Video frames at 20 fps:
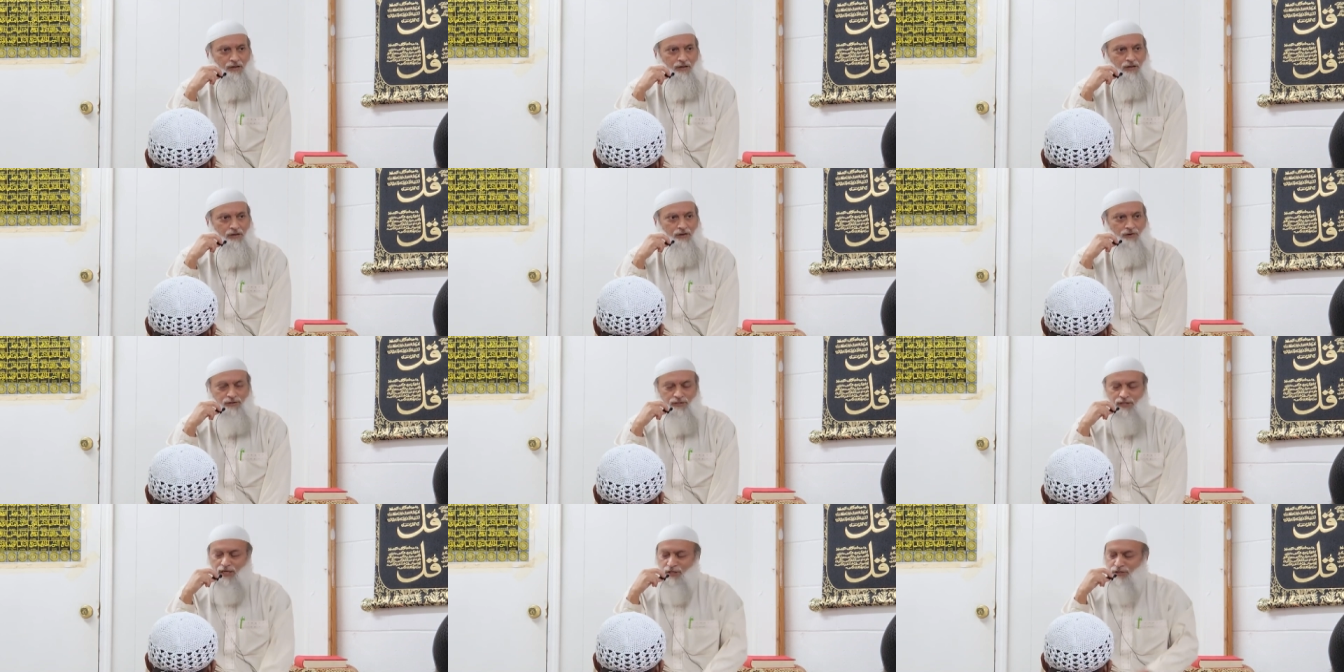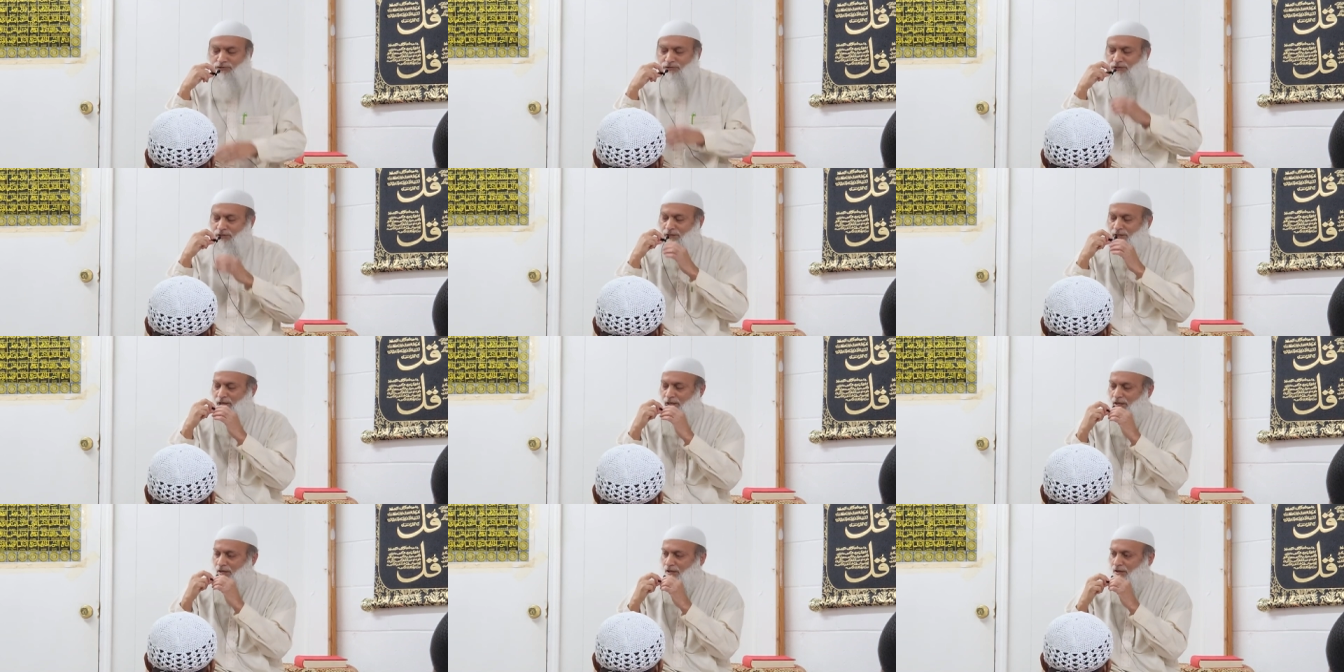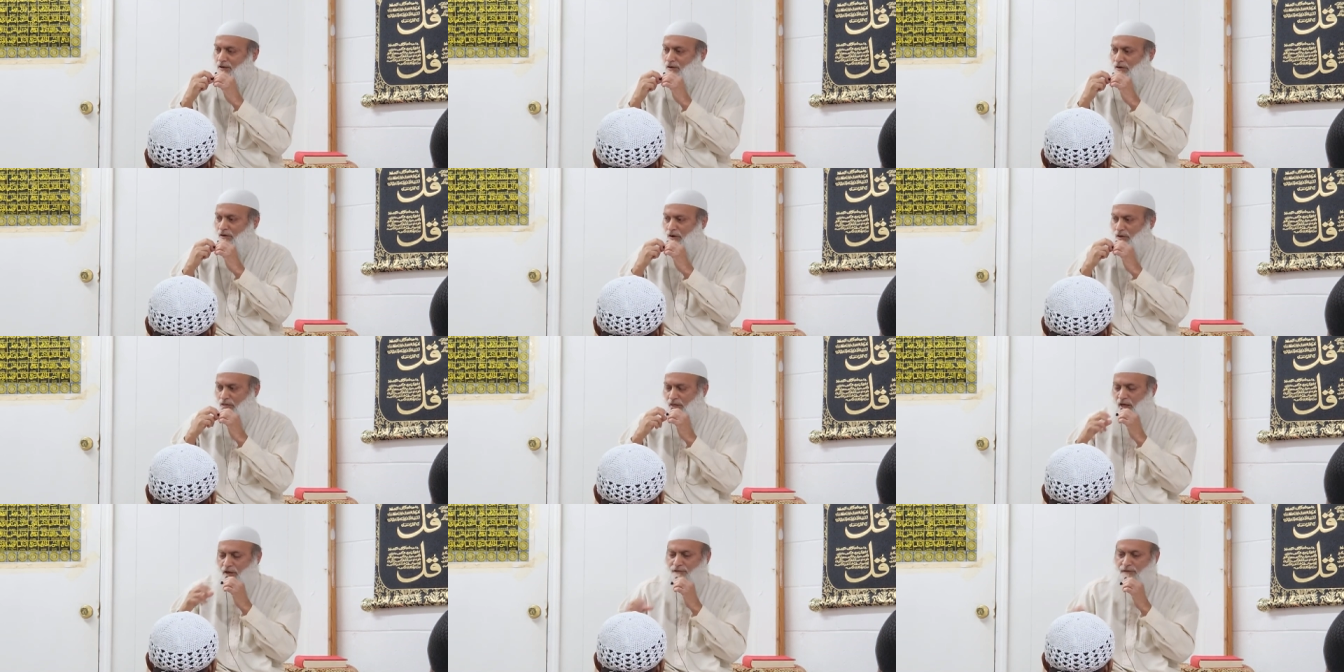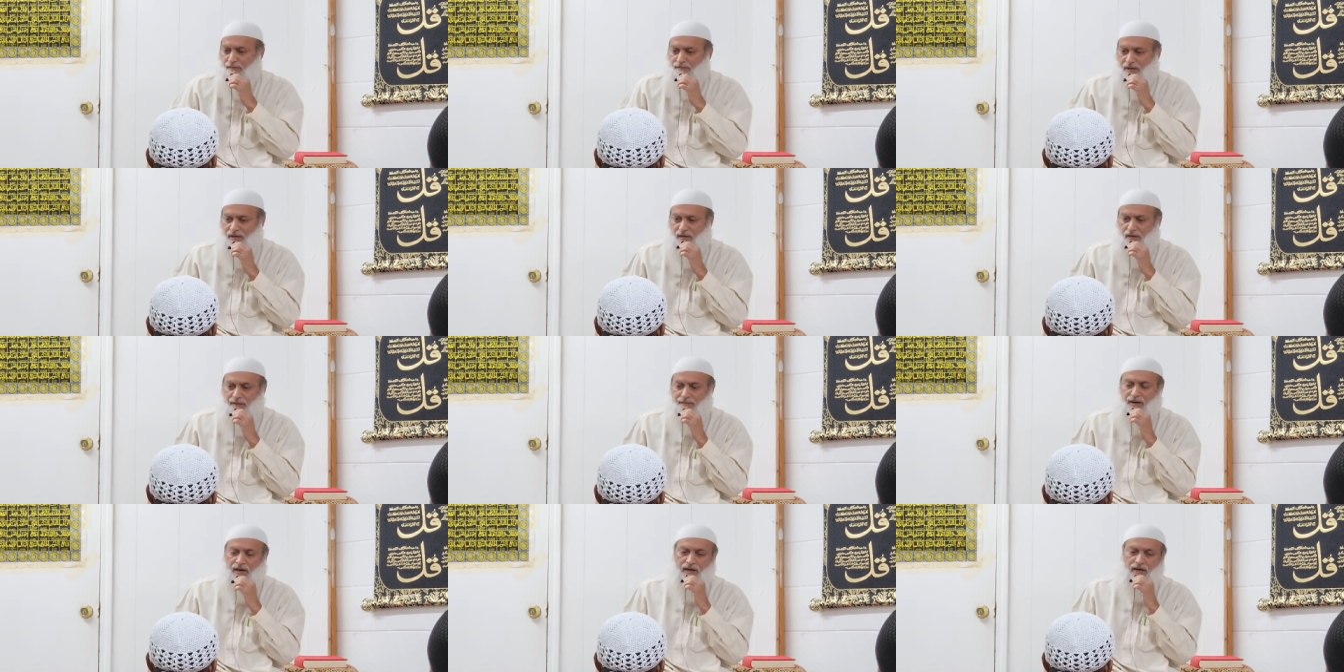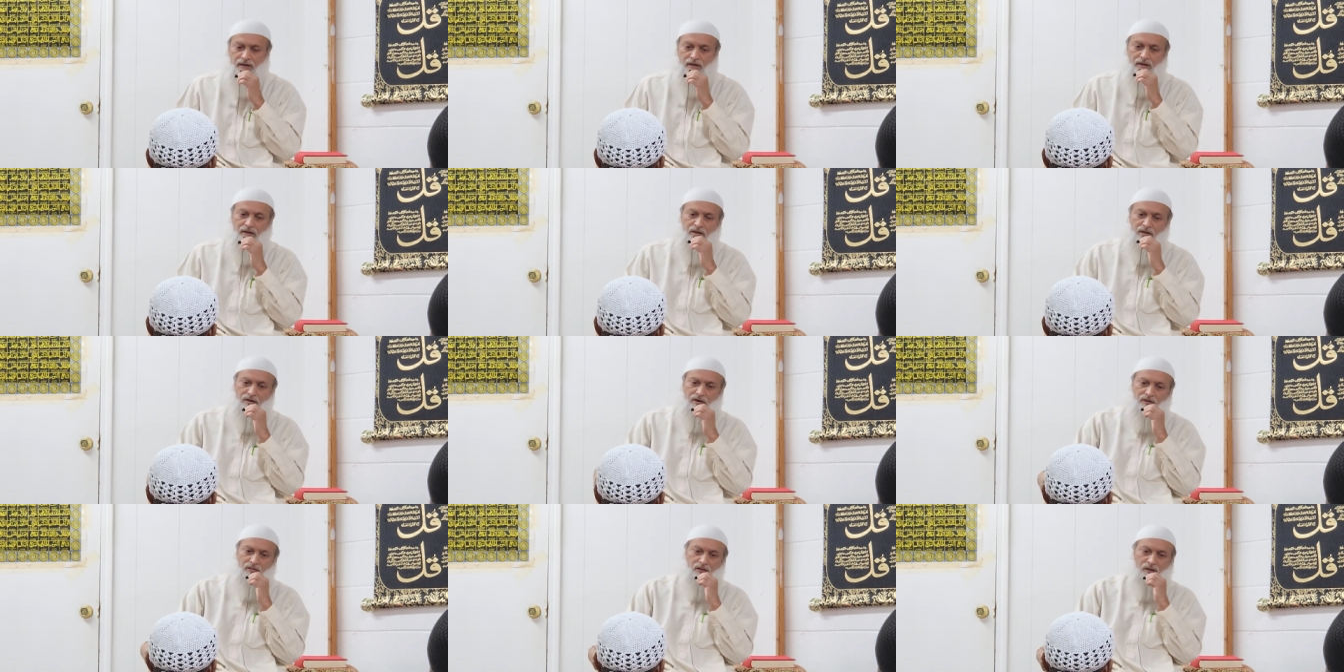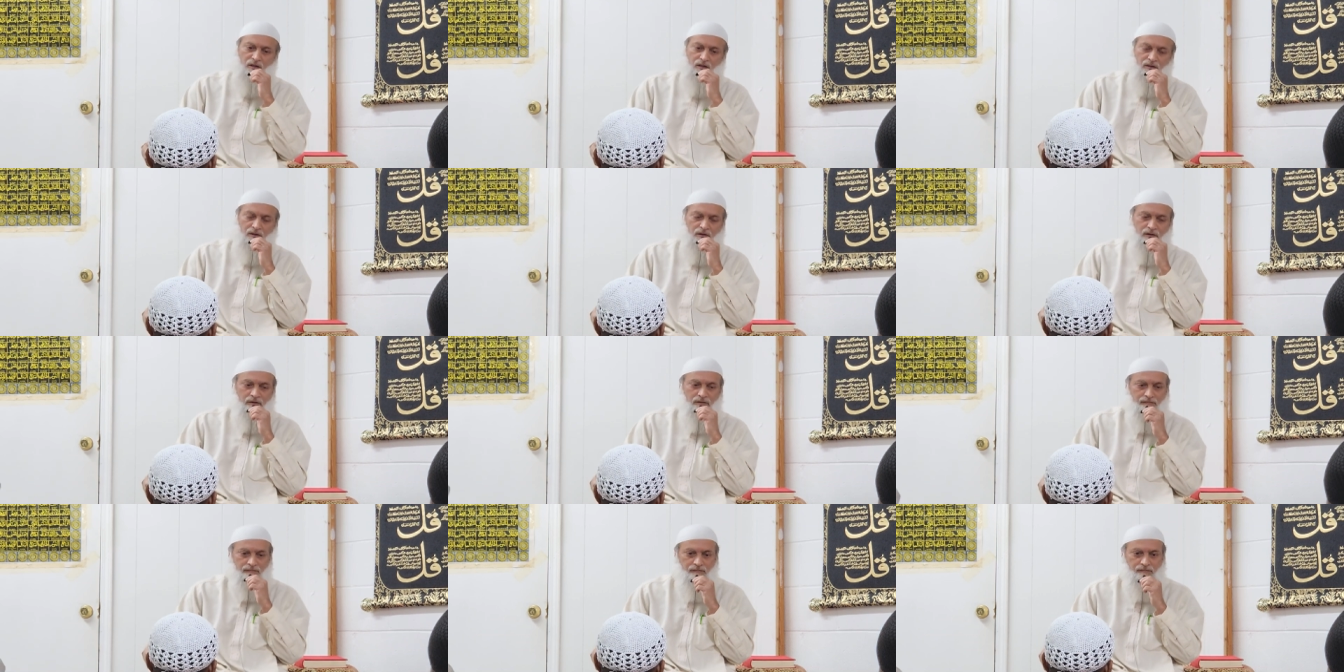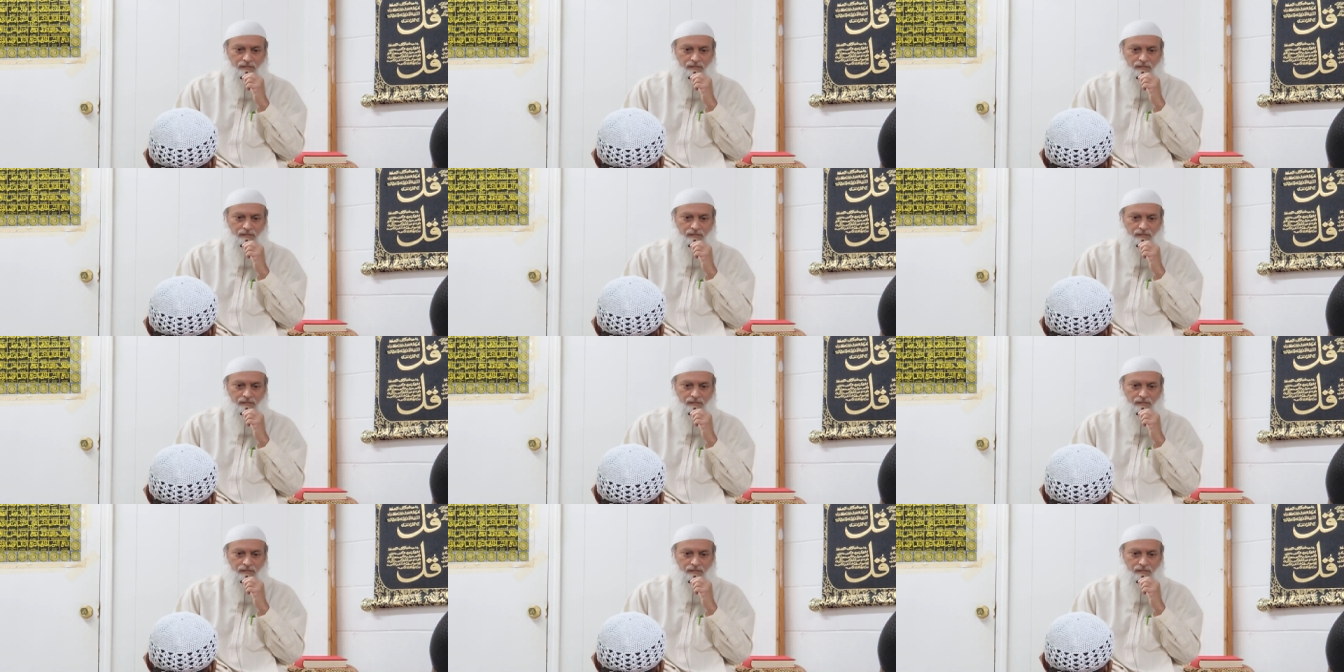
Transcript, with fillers: You know, it's interesting, Hudayfa bin Yaman, radiallahu